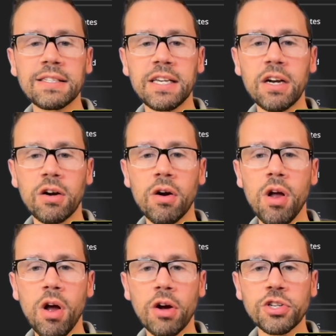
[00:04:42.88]
here,
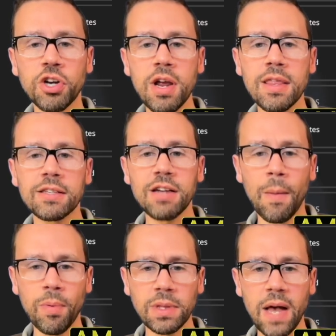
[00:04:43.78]
I'll show you this
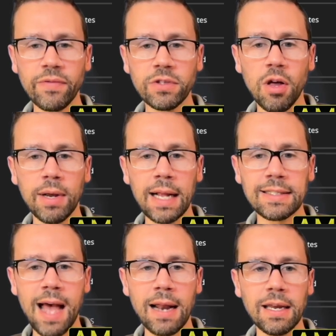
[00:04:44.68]
upper level low gets
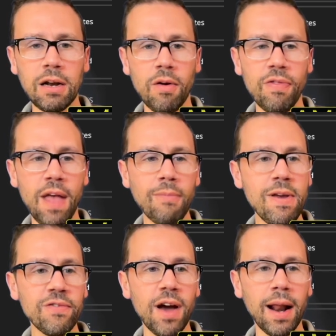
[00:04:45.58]
out of here, and then
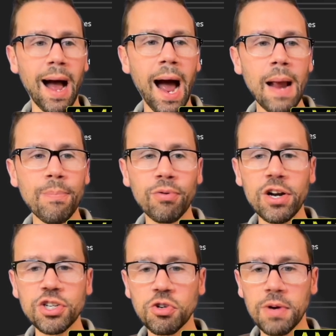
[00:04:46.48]
we've got high
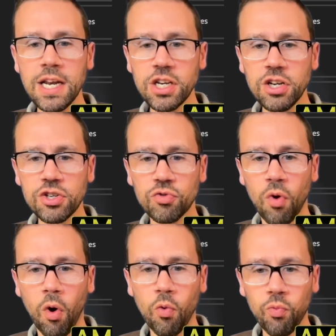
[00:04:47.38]
pressure in
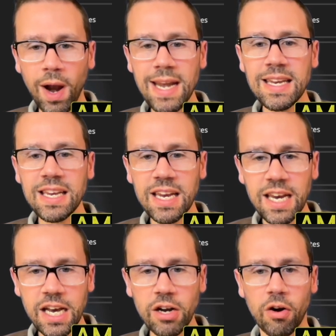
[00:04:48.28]
control right
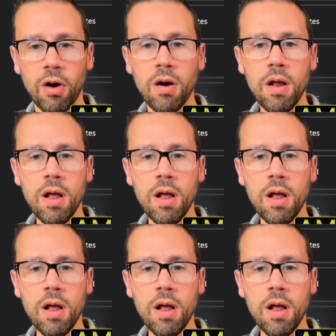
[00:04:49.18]
here.